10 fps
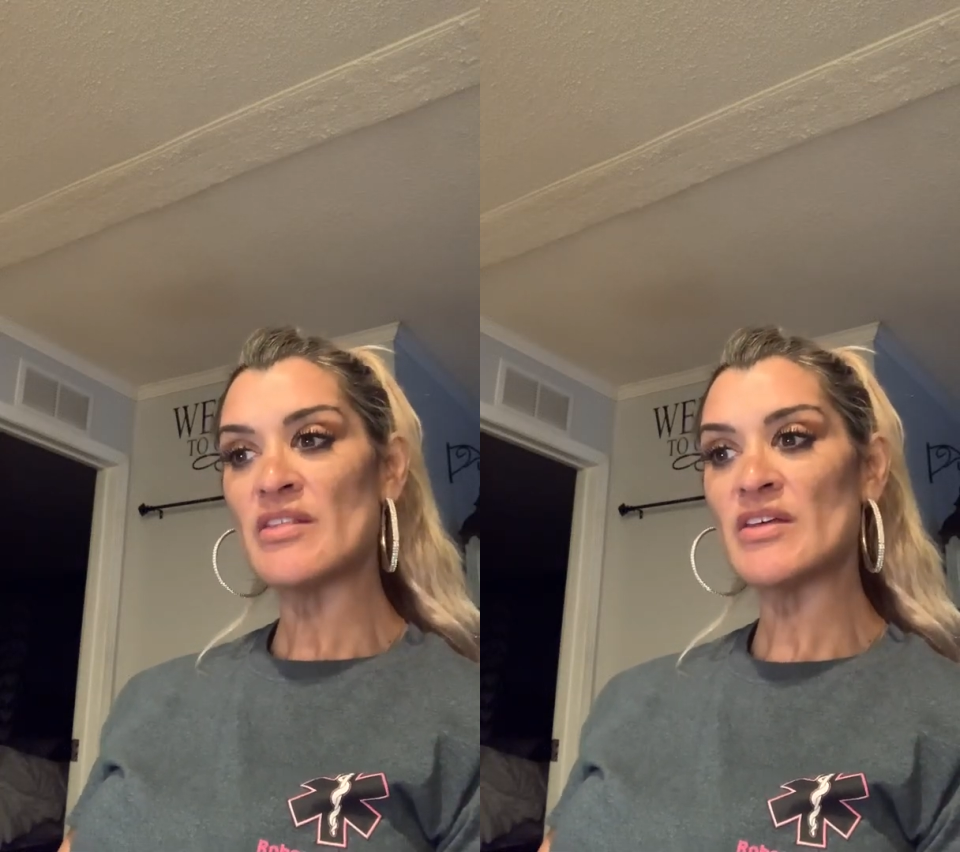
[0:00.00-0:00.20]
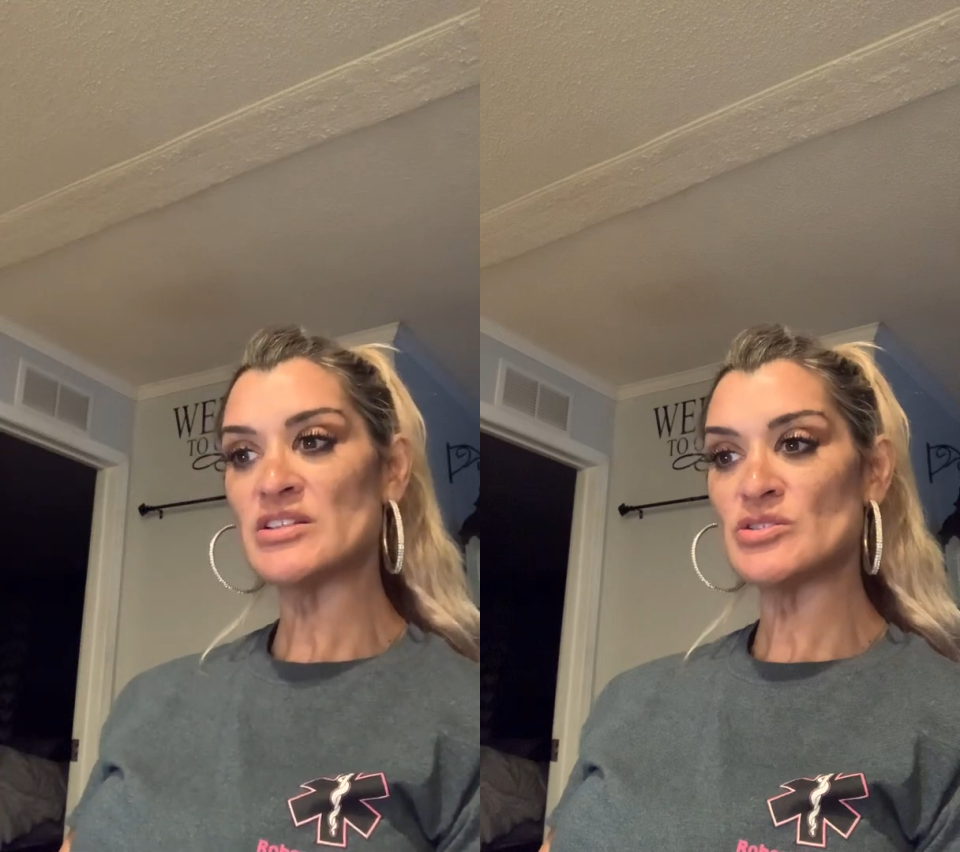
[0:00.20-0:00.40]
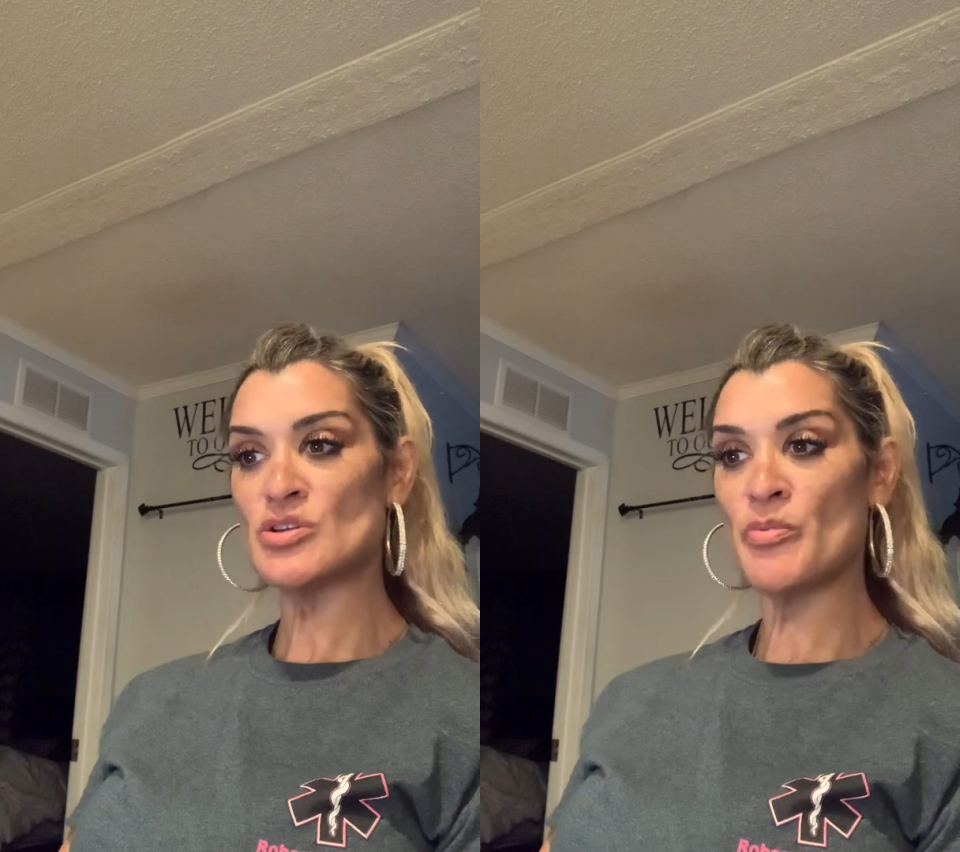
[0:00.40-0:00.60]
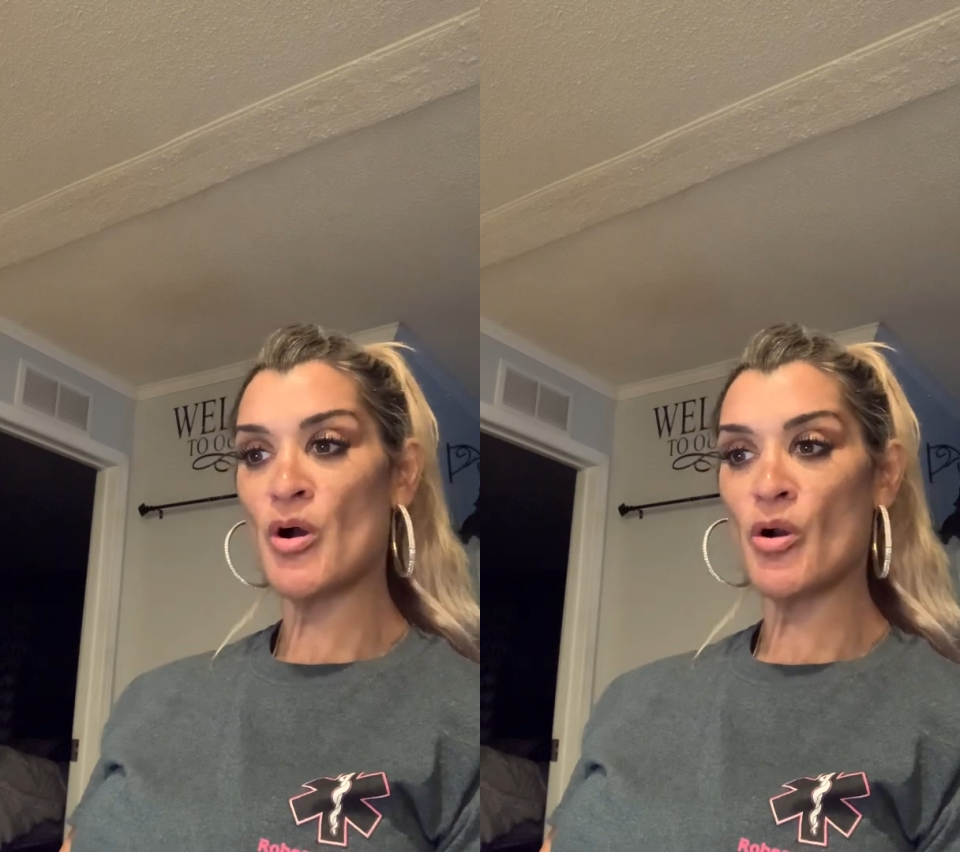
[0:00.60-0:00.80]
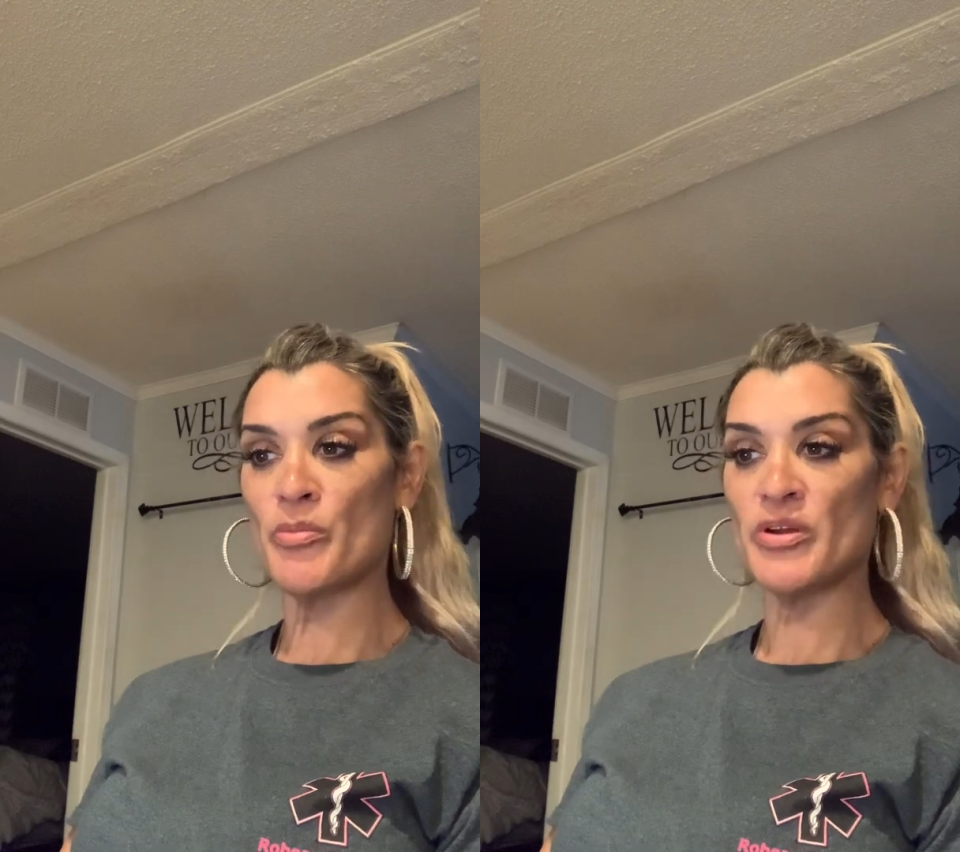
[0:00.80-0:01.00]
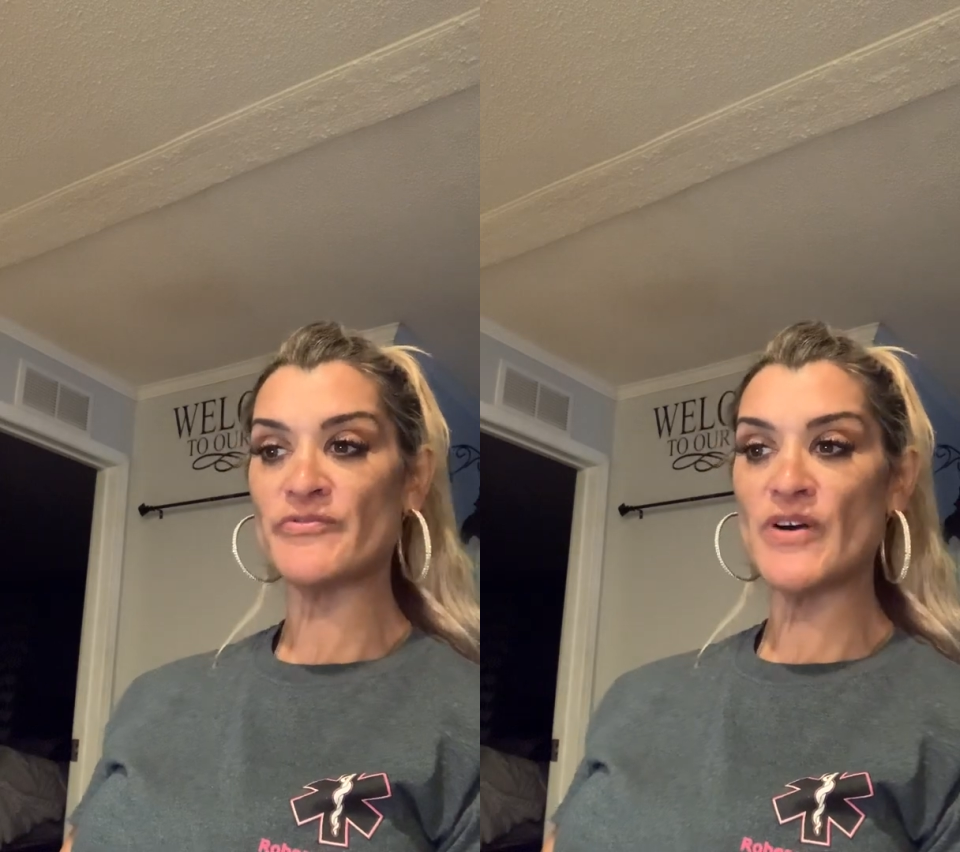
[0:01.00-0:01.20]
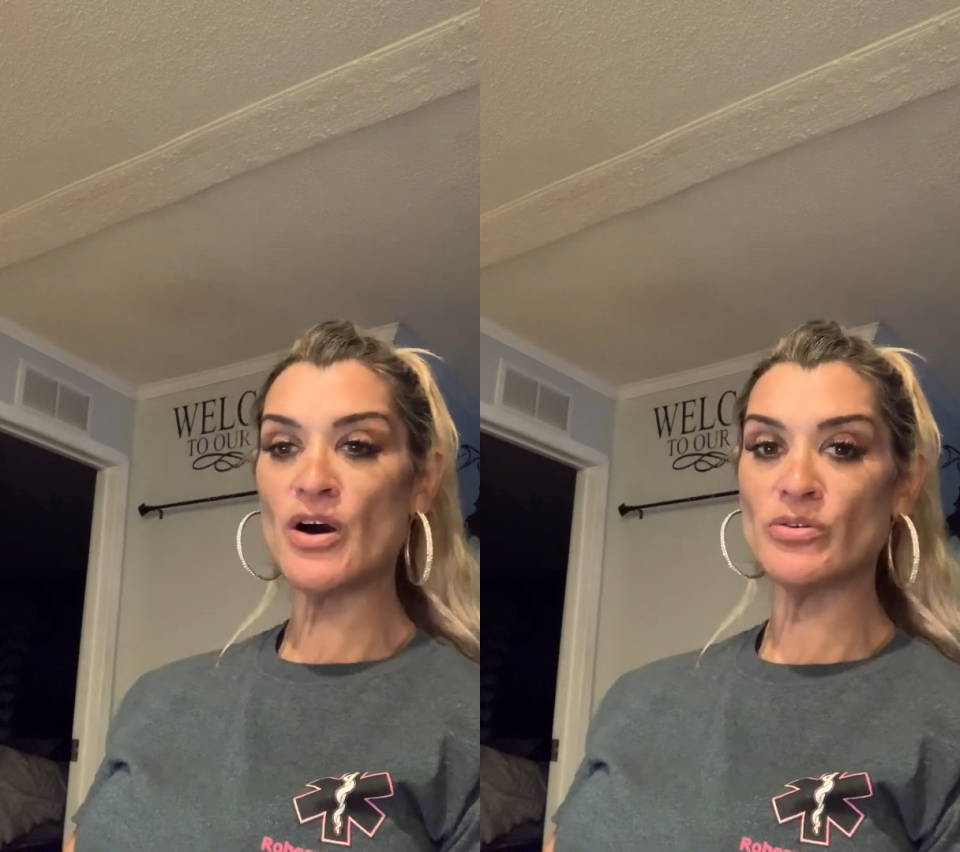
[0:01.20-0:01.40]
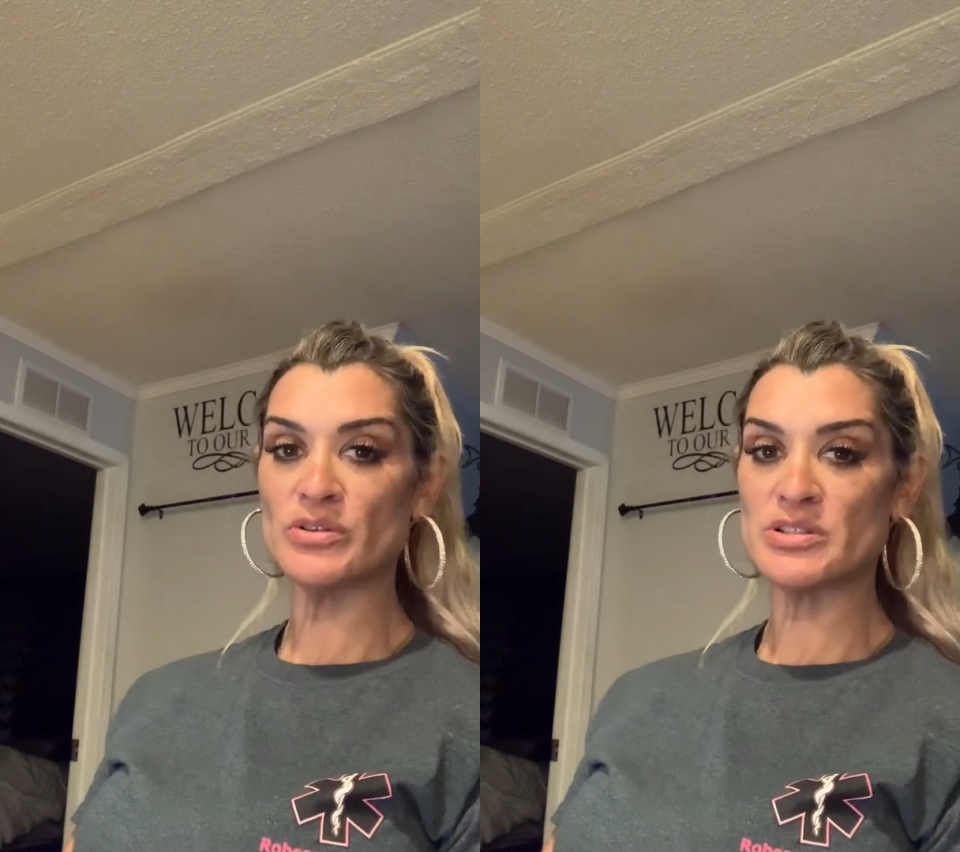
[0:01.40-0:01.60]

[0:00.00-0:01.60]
that the department fought